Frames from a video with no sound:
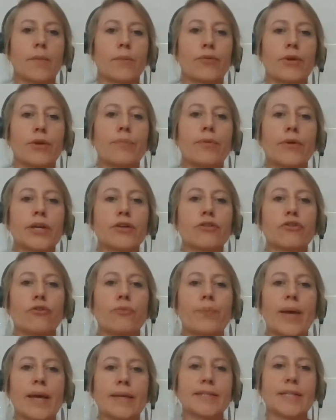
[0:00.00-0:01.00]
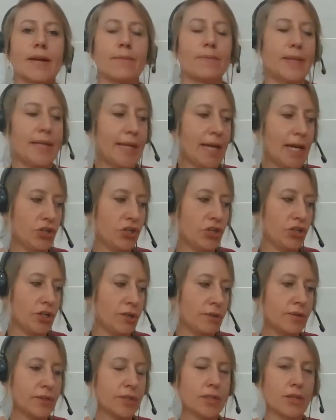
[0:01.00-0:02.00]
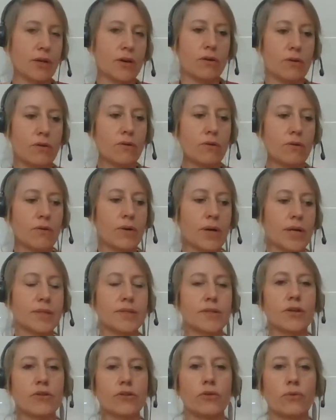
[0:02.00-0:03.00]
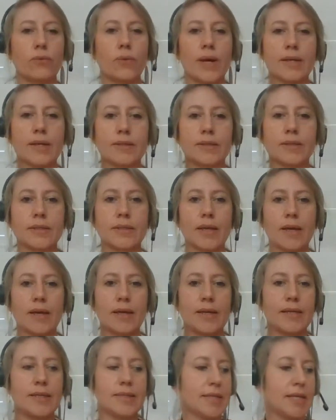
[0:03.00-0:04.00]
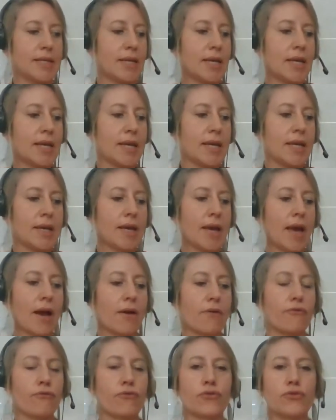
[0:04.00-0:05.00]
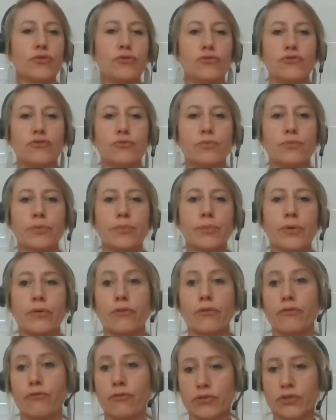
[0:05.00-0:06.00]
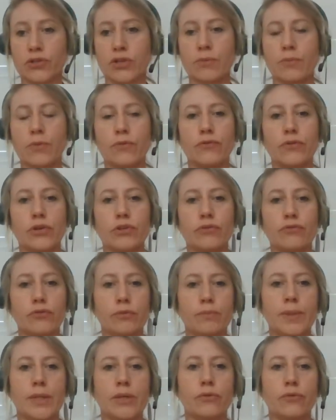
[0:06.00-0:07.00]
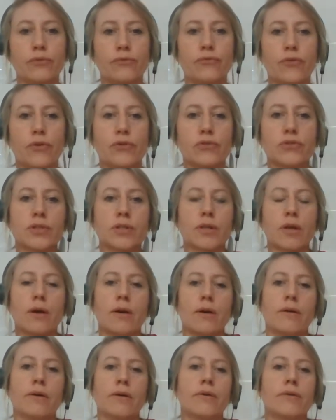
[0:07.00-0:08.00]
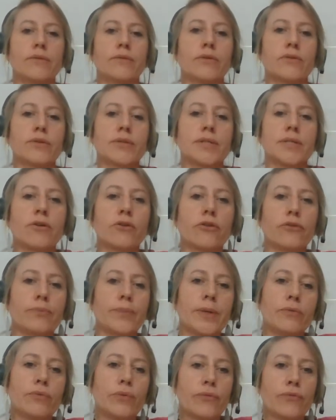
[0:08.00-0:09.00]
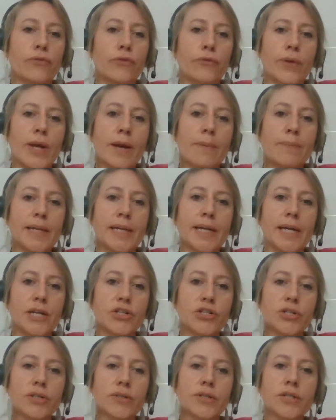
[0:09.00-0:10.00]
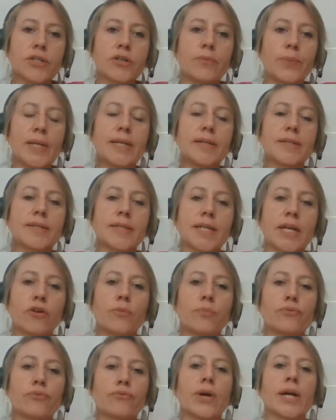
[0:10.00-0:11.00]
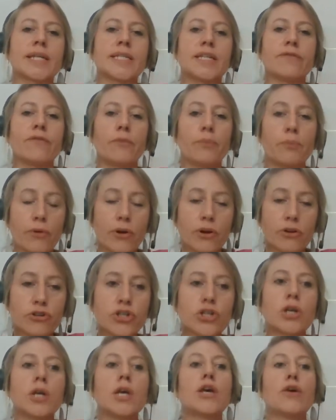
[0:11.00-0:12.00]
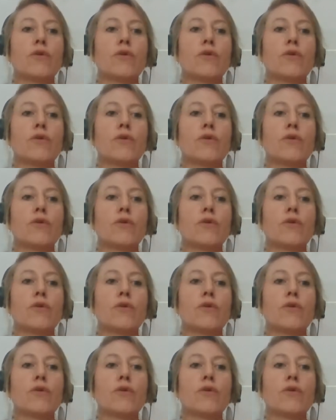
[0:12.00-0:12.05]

Preparing your best application. So it's not always easy for you to prepare. For some of you, it will be your first nursing or midwifery application. So please take a proactive approach.